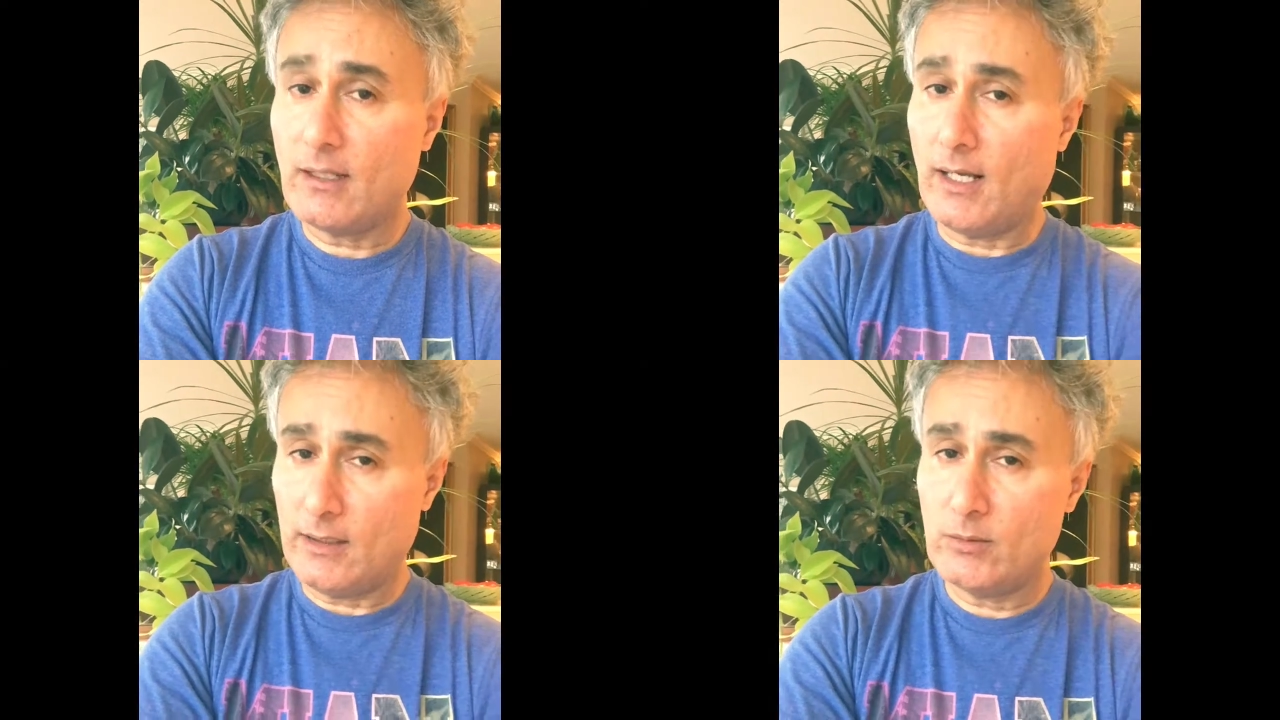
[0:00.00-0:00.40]

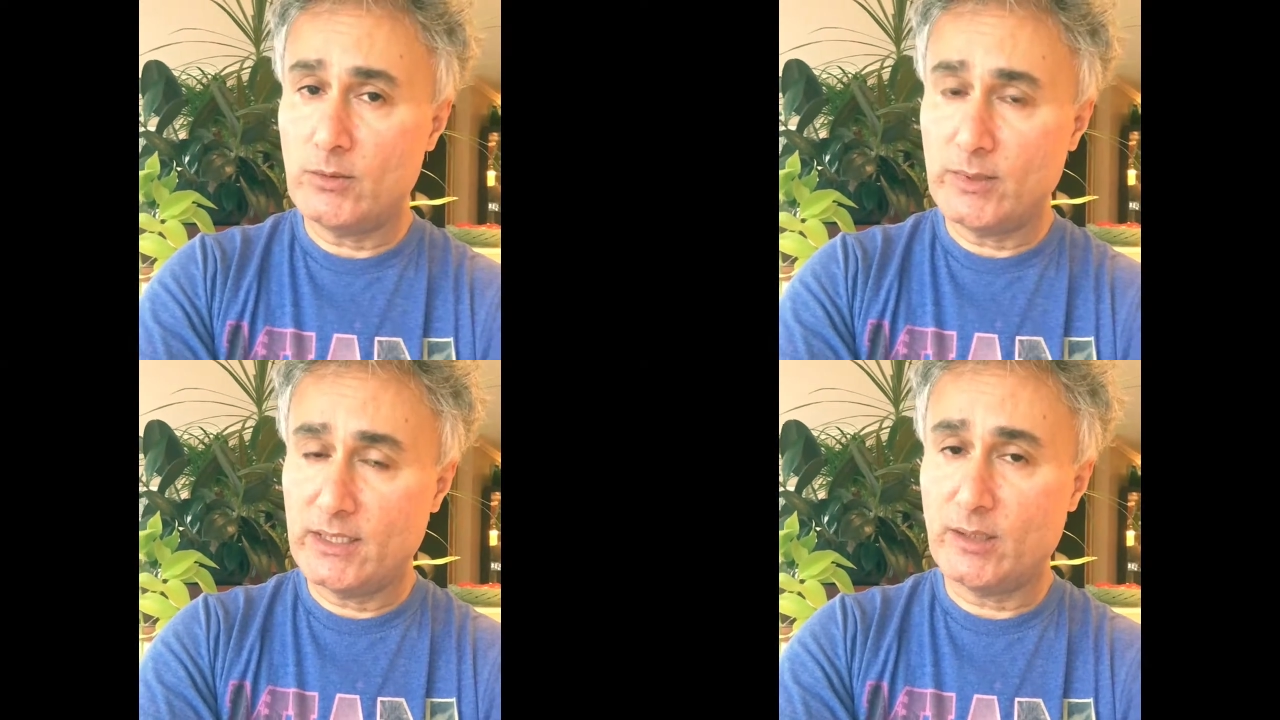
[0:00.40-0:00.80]
I would
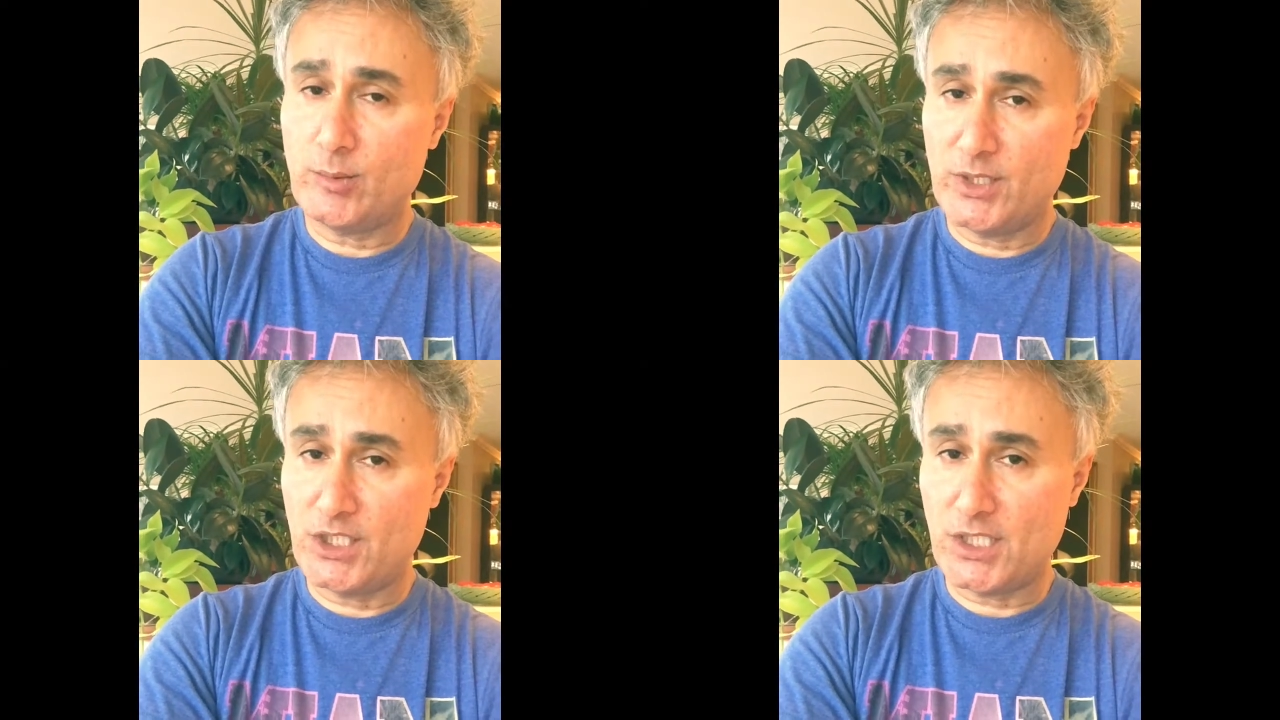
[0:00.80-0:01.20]
really
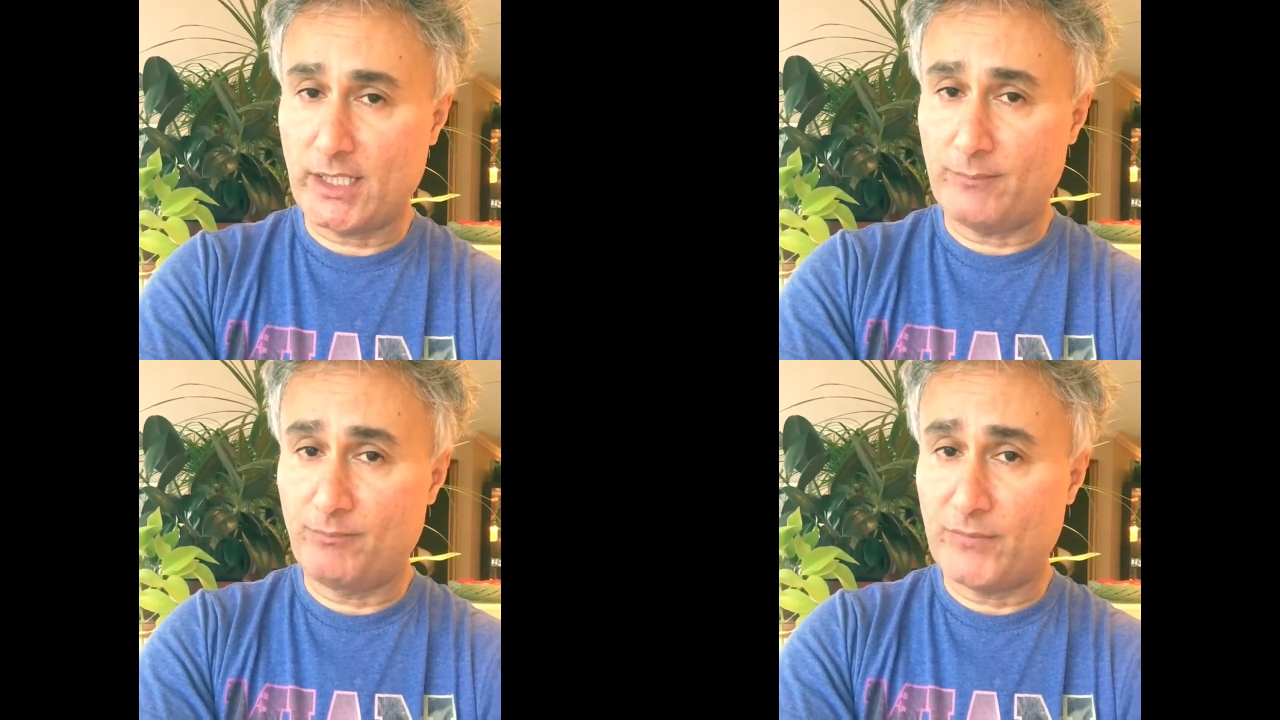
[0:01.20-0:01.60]

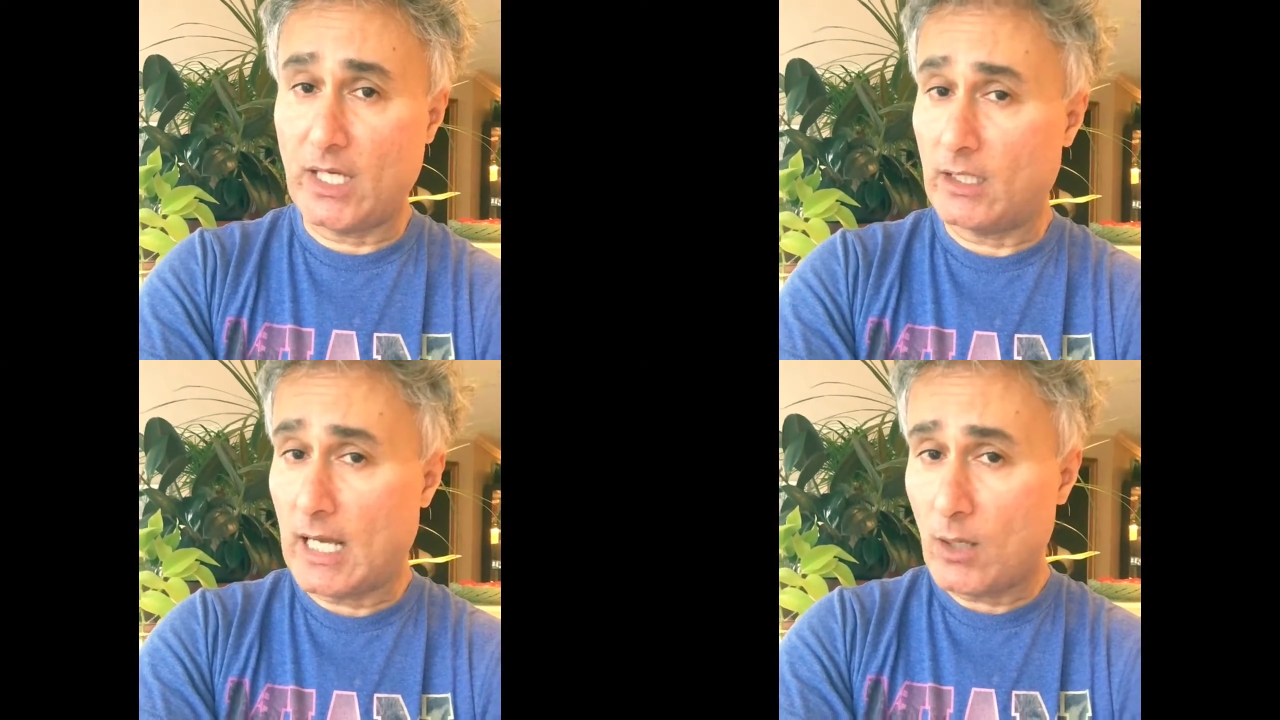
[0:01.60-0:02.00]
appreciate
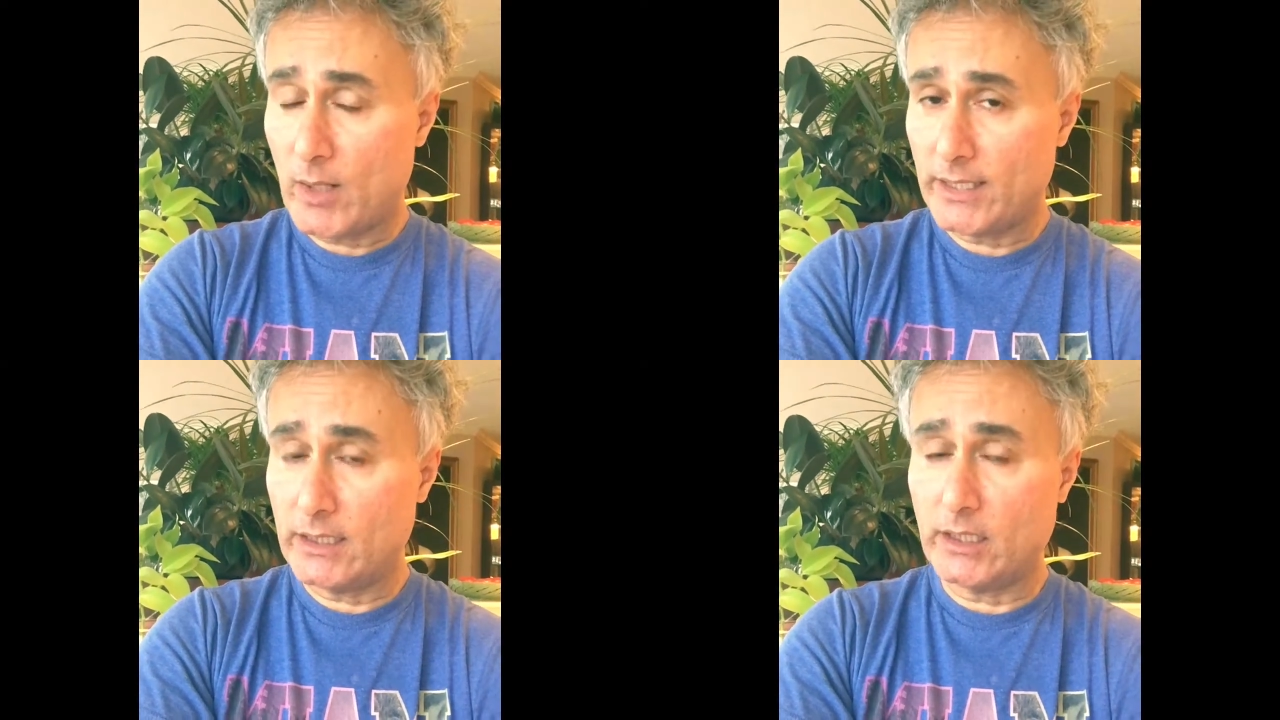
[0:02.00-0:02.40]
on how
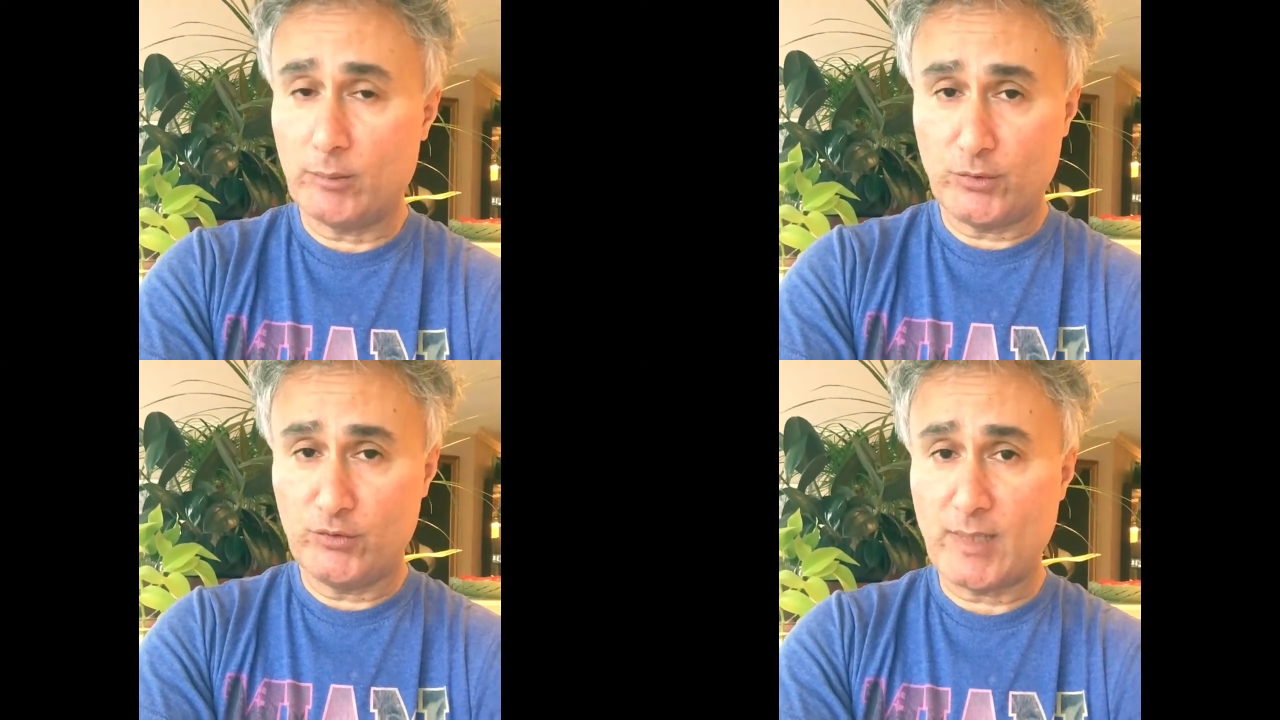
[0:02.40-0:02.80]
I can
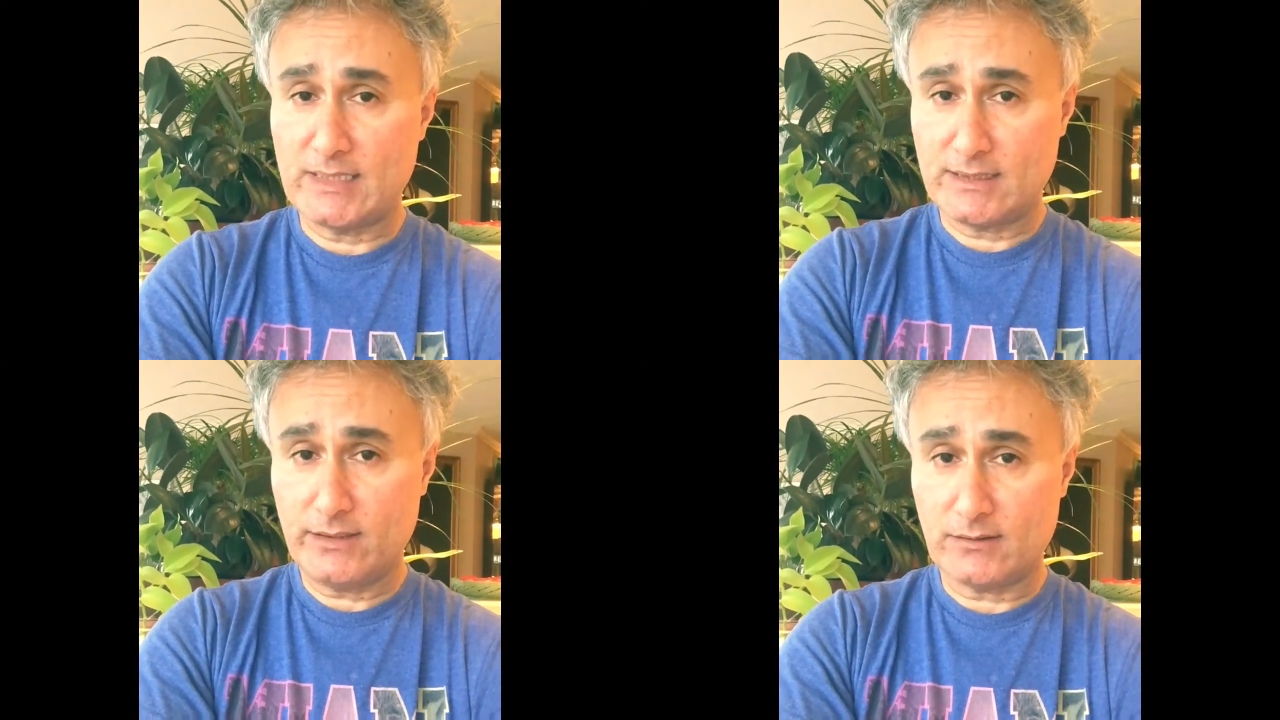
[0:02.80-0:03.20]
improve my
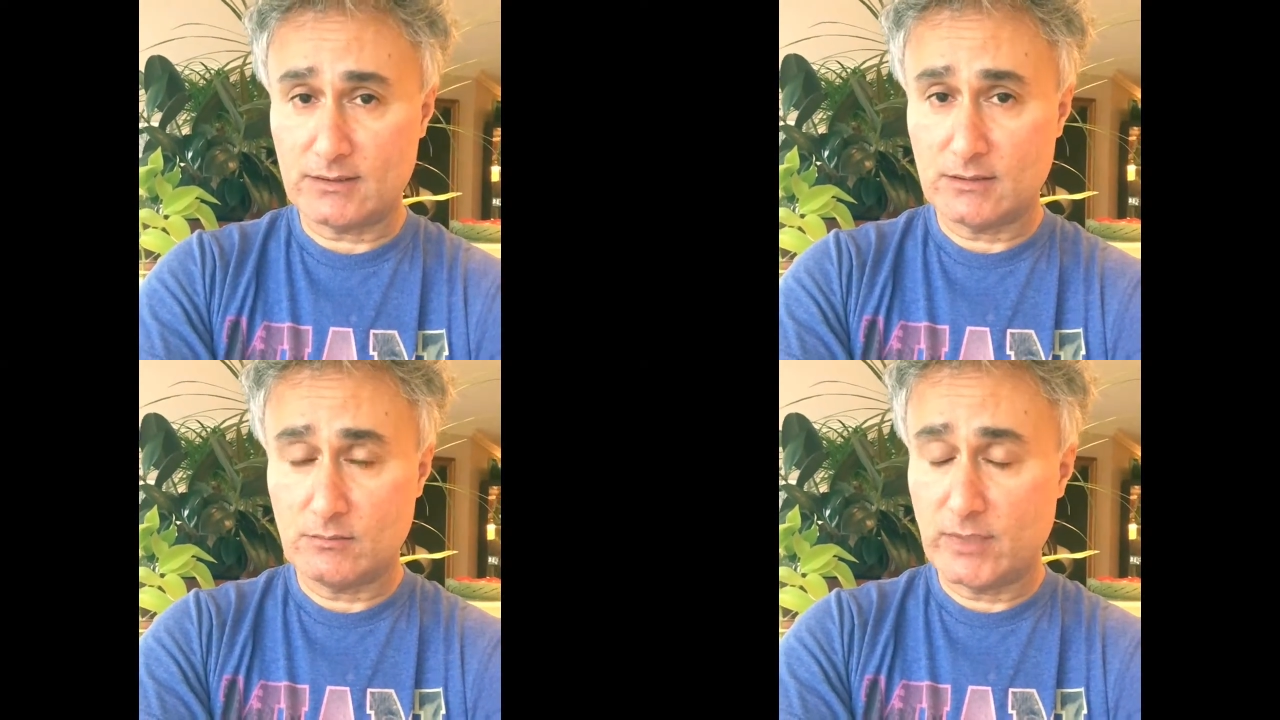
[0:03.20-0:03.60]
skills